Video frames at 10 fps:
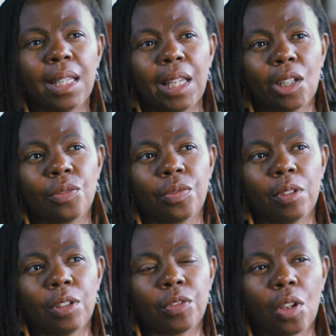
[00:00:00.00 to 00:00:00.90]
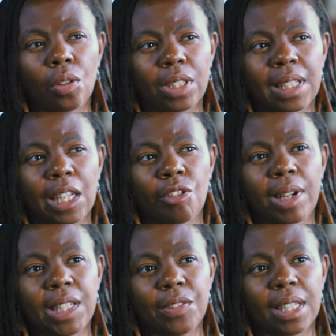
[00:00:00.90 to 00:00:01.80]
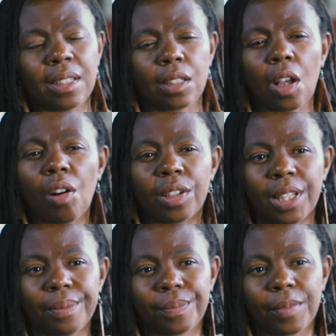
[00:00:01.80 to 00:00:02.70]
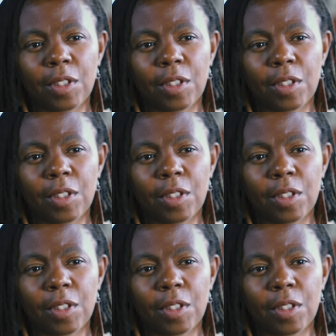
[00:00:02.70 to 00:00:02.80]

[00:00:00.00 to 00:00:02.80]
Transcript: Thinking of, of God in that creative sense as gardener.